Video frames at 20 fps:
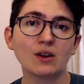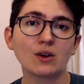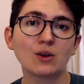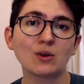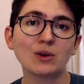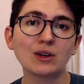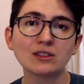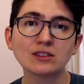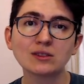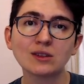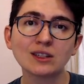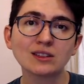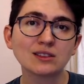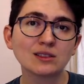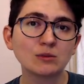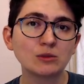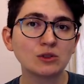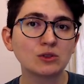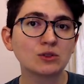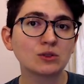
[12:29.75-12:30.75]
We also had some
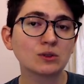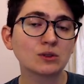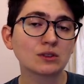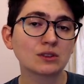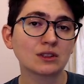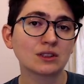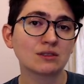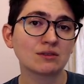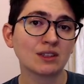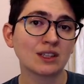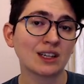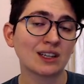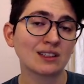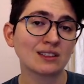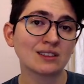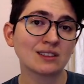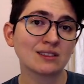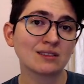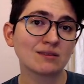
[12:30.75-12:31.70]
new tools on the front end.